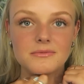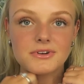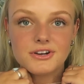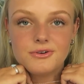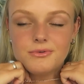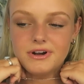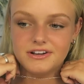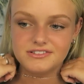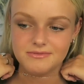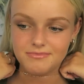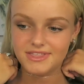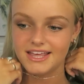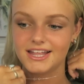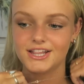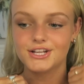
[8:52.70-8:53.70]
Gonna wear
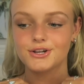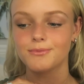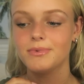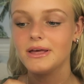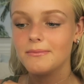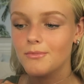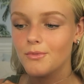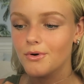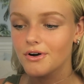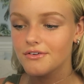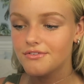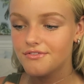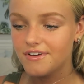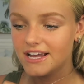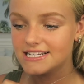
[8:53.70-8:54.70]
something a little bit more
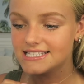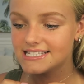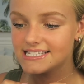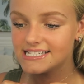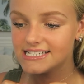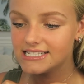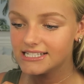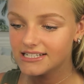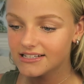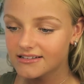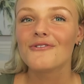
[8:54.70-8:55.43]
fancy.